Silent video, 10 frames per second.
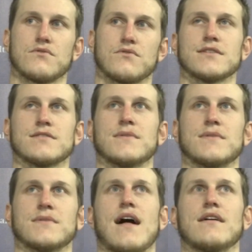Russ's
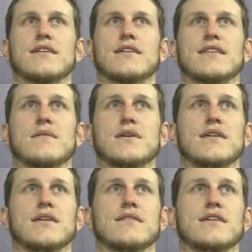mentality, they'd
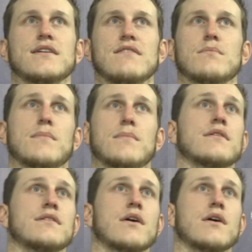be even
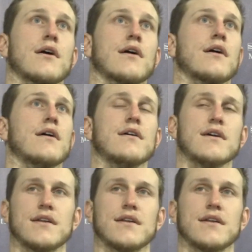better than they were.